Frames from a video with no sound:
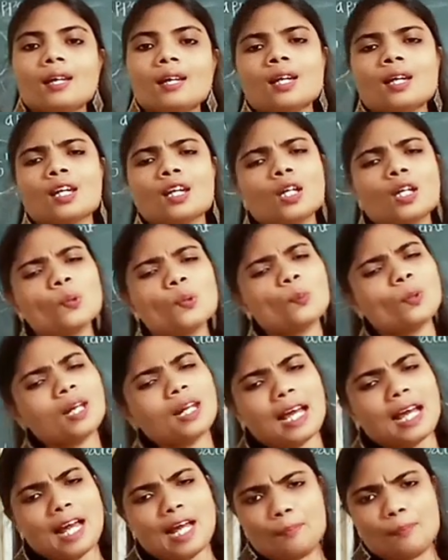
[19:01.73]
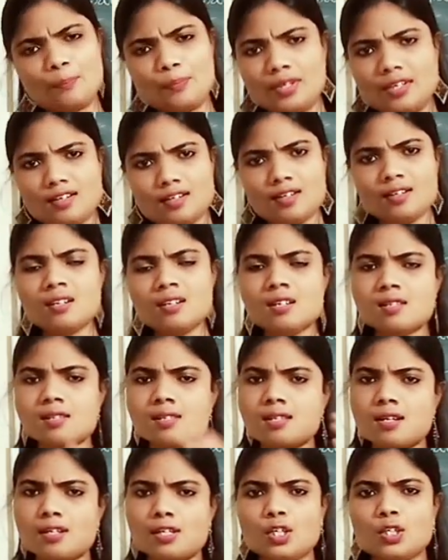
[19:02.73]
it will appear
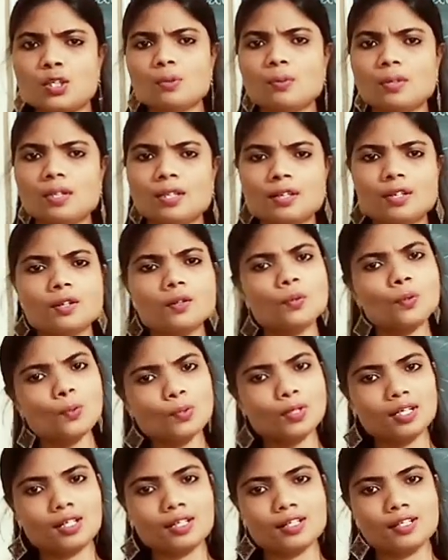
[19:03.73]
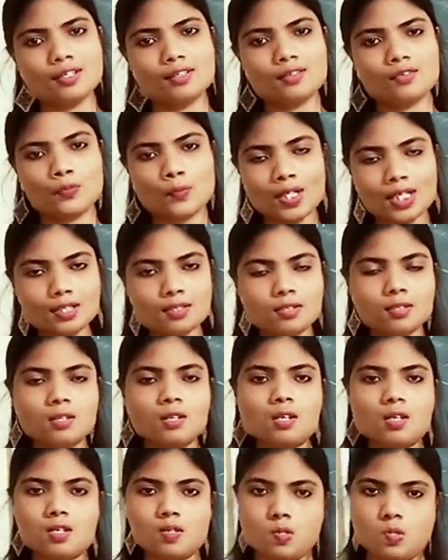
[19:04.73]
circular only, right?
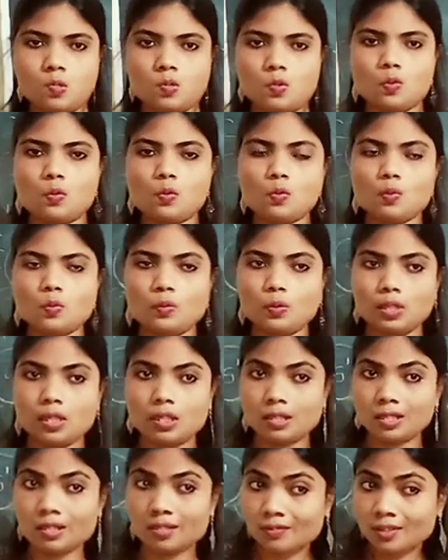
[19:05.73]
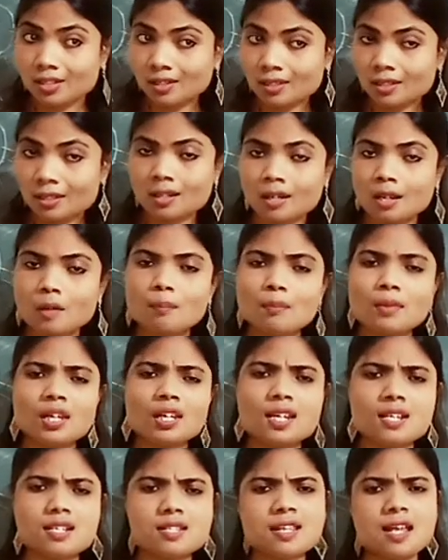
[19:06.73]
So even there are many
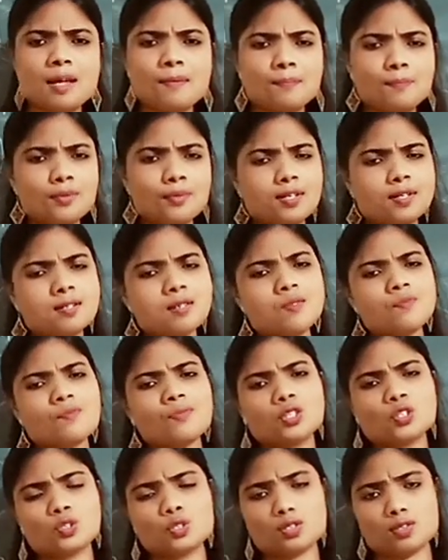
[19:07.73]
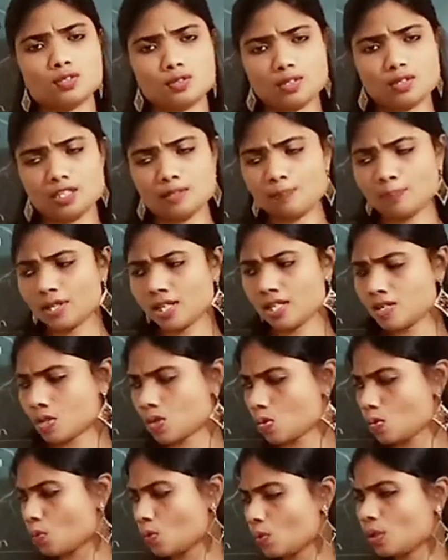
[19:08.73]
examples which depends
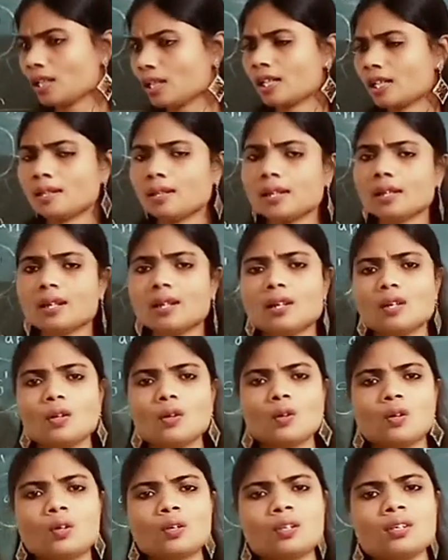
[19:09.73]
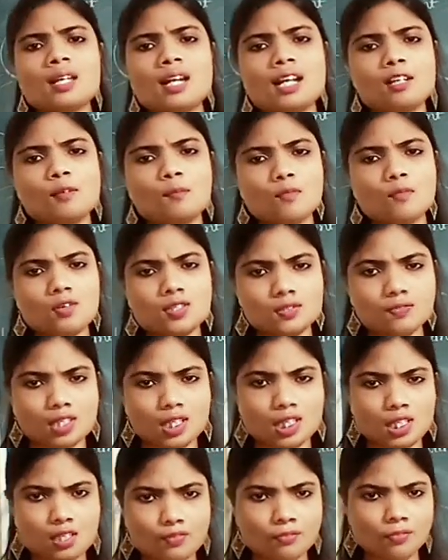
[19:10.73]
only on the atmospheric
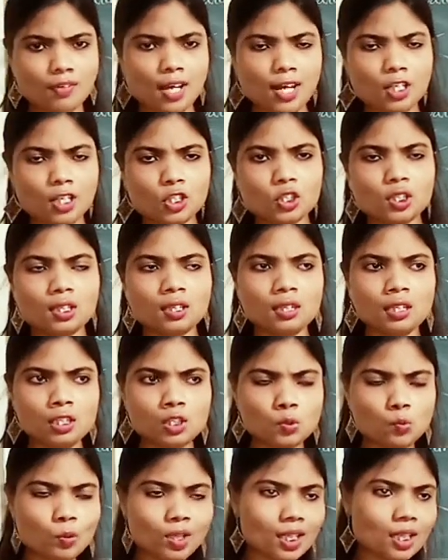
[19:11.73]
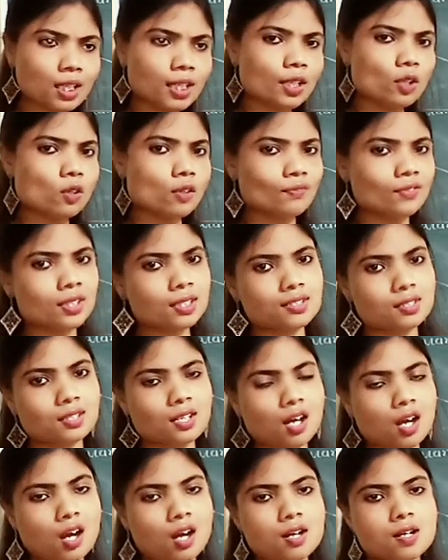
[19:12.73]
refraction, the twinkling of the
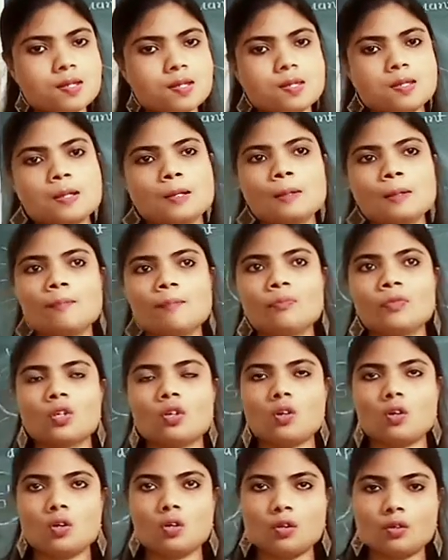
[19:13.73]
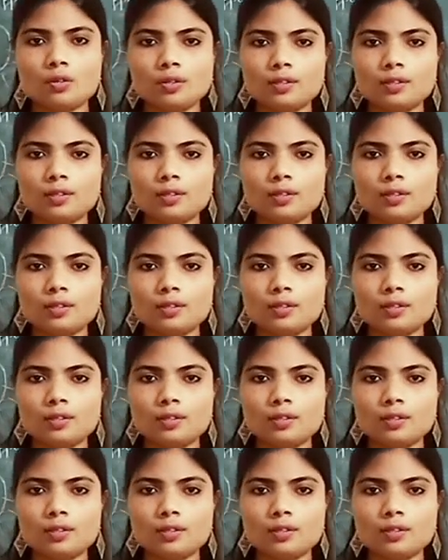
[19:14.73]
stars, or